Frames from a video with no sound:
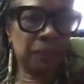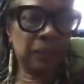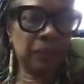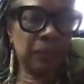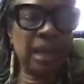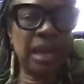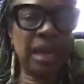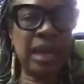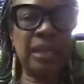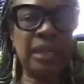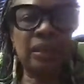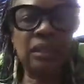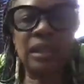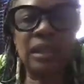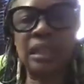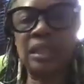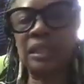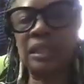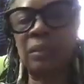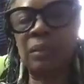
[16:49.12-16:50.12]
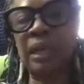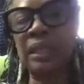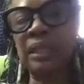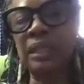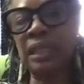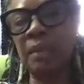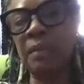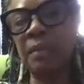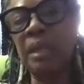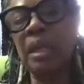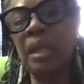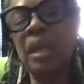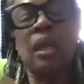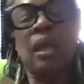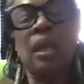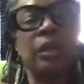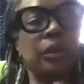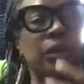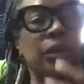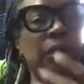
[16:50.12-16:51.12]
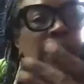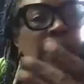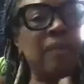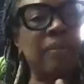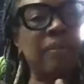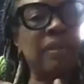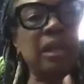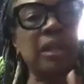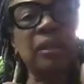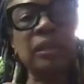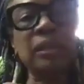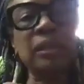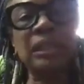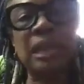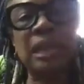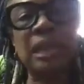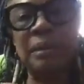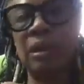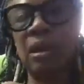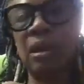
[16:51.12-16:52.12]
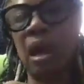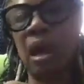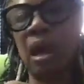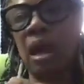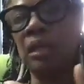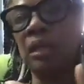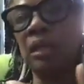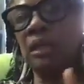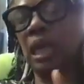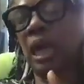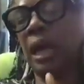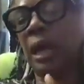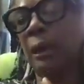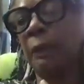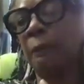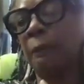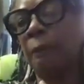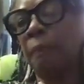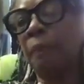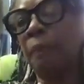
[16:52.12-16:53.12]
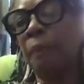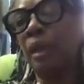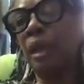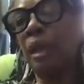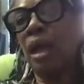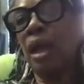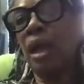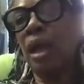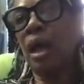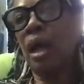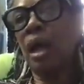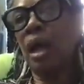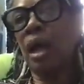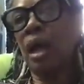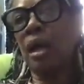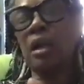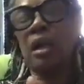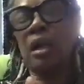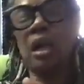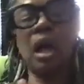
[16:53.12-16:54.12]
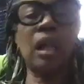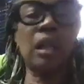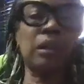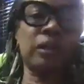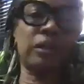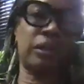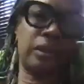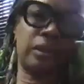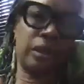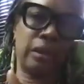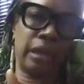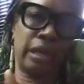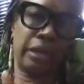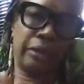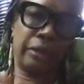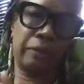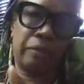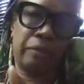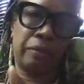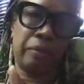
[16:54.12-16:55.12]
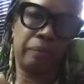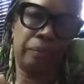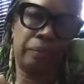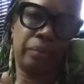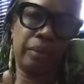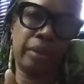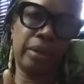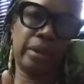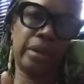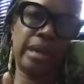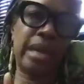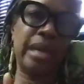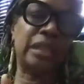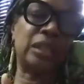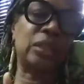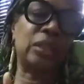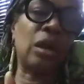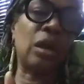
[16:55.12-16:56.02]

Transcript: Okay, so that's the one assignment. You're going to have another assignment called color theory. Okay, it's